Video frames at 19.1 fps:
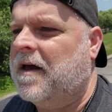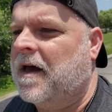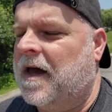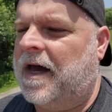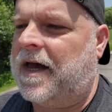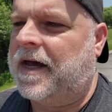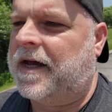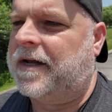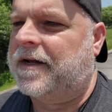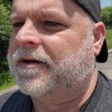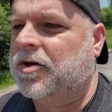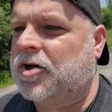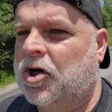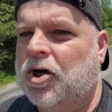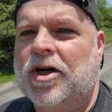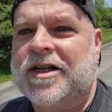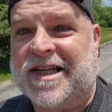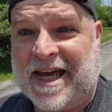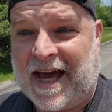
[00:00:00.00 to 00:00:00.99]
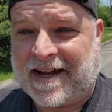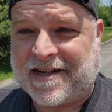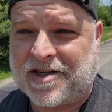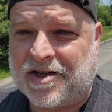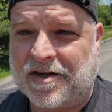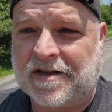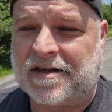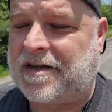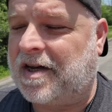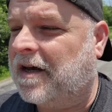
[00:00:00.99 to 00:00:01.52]
and good
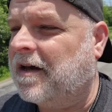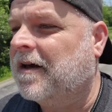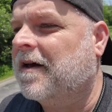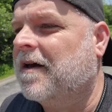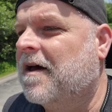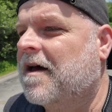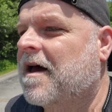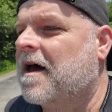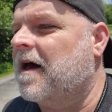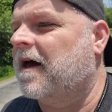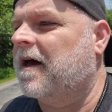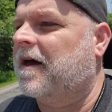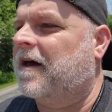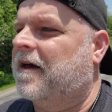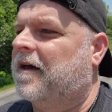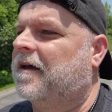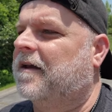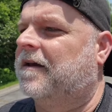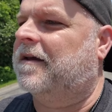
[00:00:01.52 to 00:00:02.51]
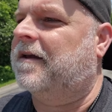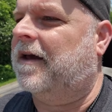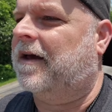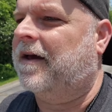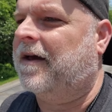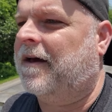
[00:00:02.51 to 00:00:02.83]
catches, and